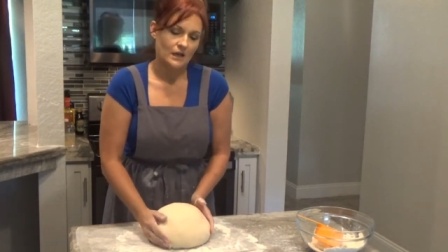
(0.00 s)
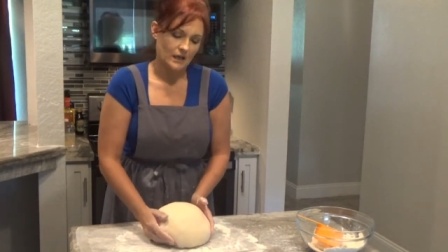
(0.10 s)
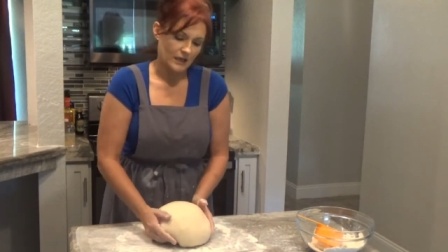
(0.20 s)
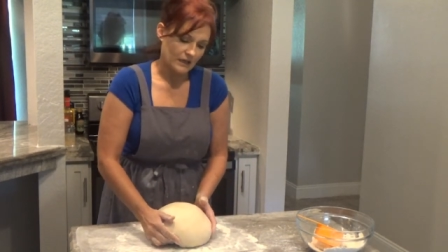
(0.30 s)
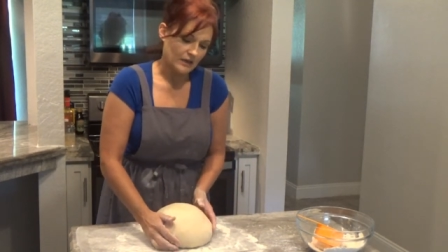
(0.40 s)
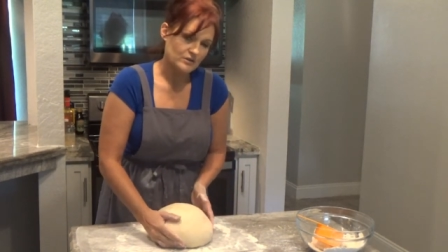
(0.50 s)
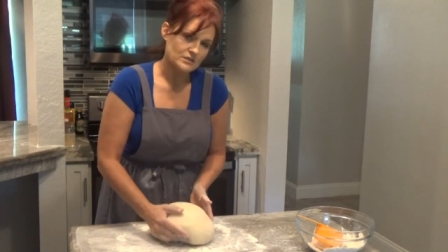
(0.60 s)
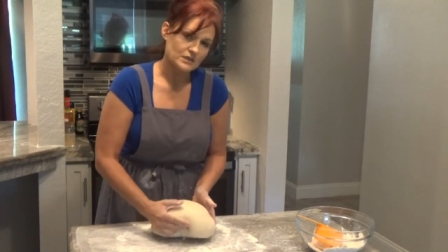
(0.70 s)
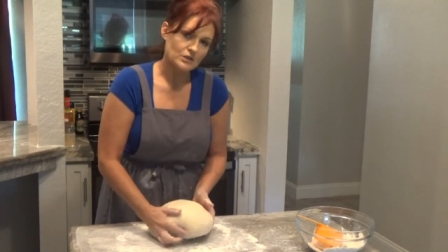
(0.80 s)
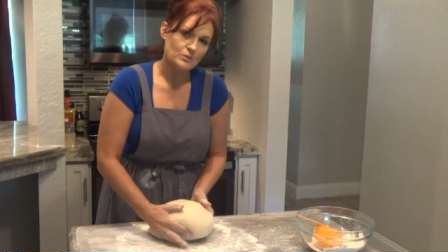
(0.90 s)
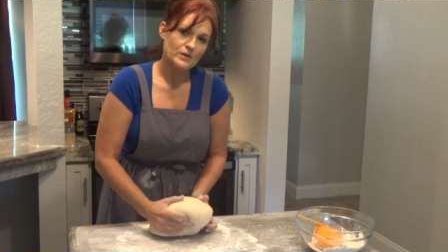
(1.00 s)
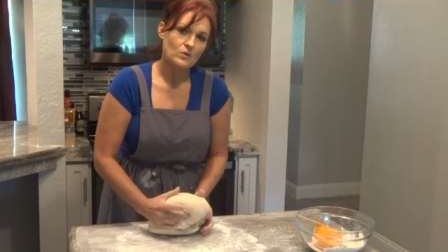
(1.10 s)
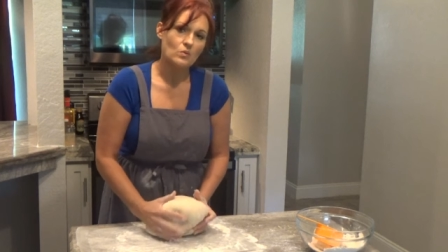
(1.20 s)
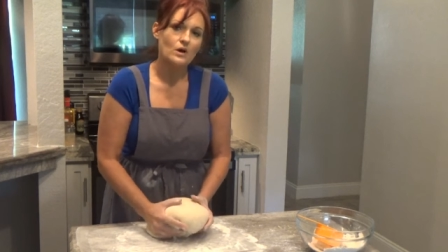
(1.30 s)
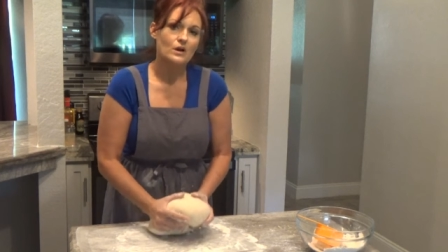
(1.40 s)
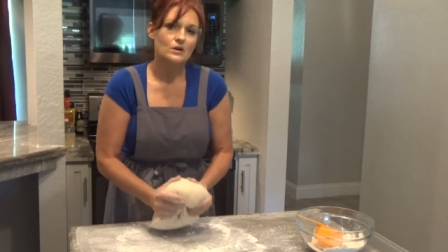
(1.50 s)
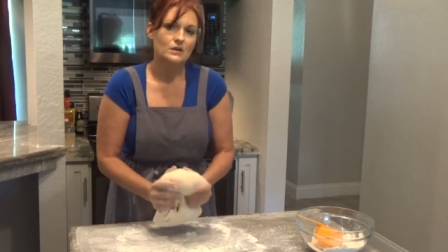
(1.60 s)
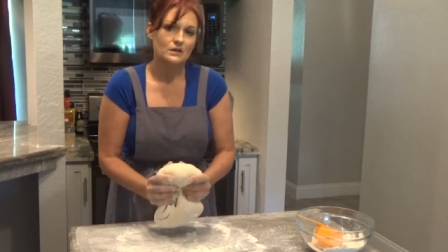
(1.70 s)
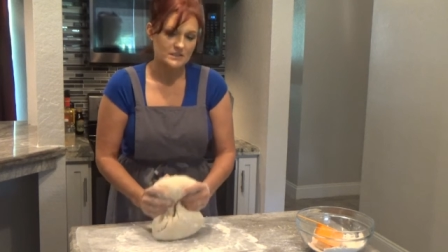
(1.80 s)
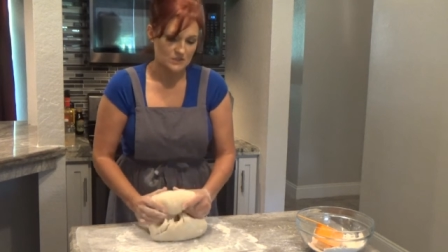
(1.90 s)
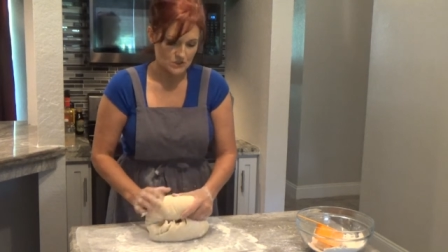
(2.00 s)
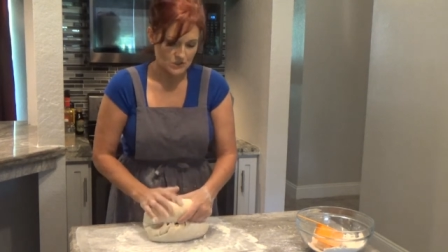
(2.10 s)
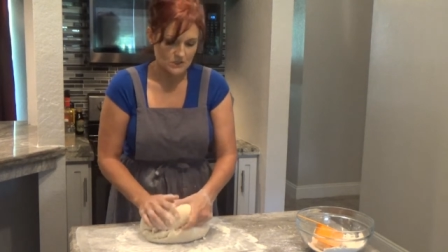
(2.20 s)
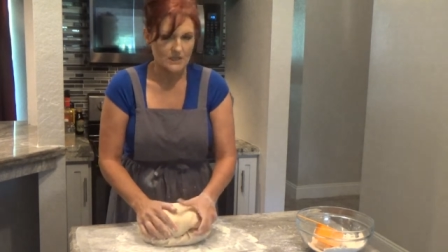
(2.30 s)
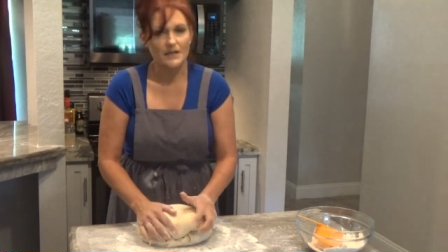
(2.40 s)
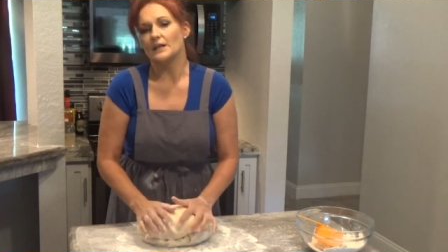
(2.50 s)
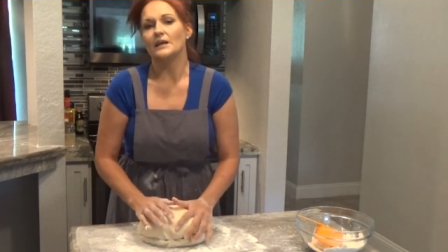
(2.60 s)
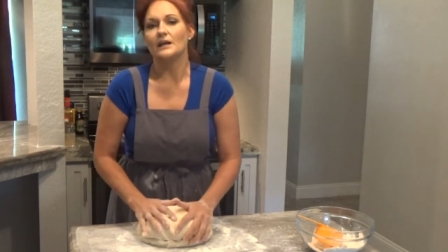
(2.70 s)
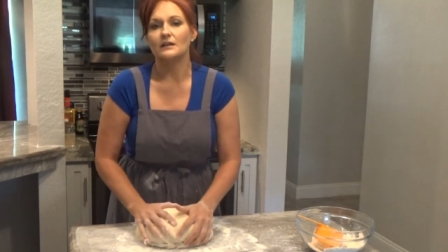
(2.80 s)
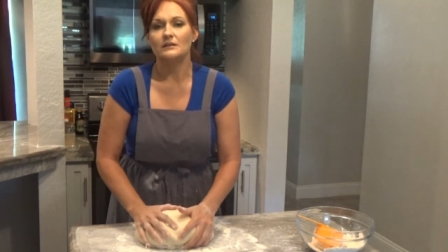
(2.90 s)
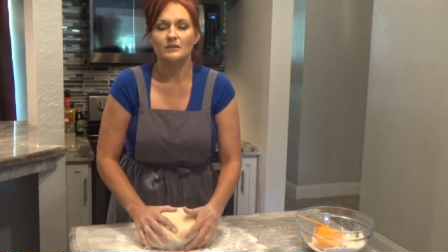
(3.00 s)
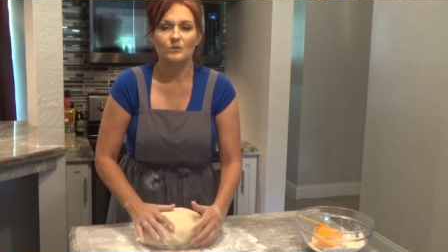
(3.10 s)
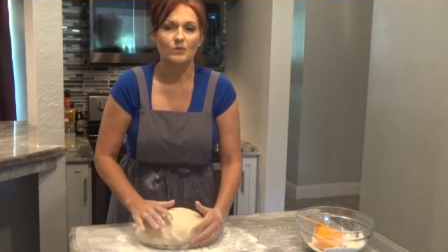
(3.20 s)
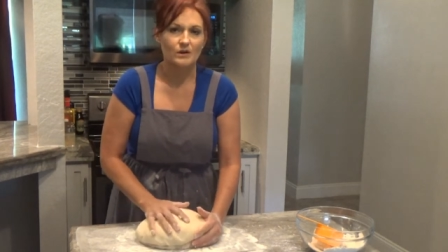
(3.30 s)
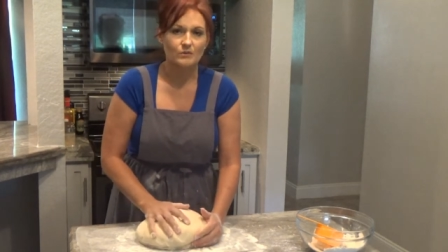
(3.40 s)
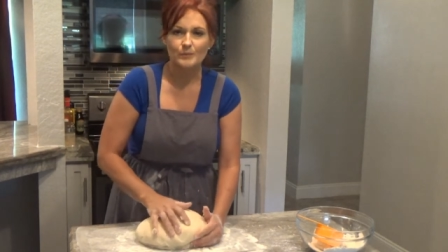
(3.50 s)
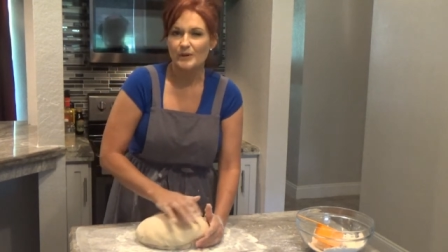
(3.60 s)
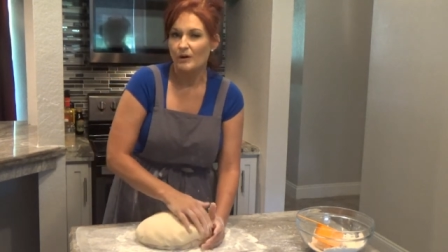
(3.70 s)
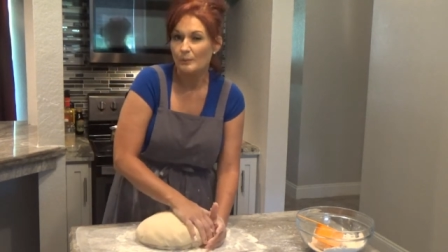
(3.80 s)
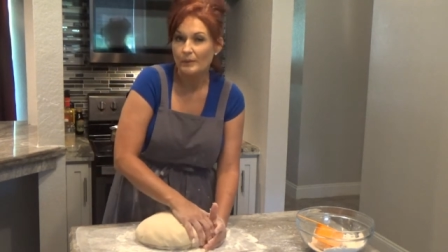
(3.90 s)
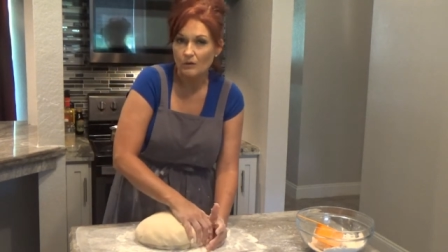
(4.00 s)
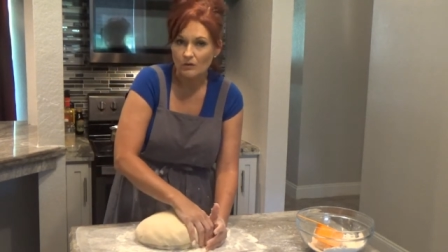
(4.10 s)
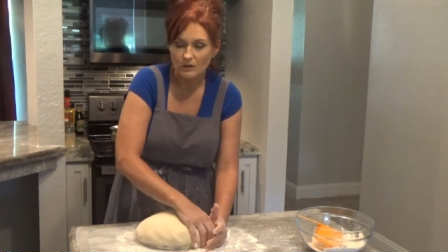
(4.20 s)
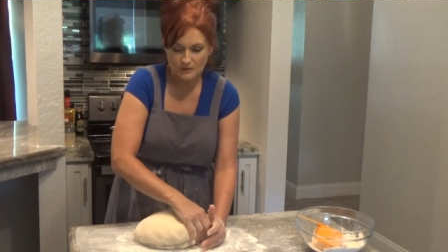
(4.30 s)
And here's a little bit of water, let's stir that in. The water would be our milk.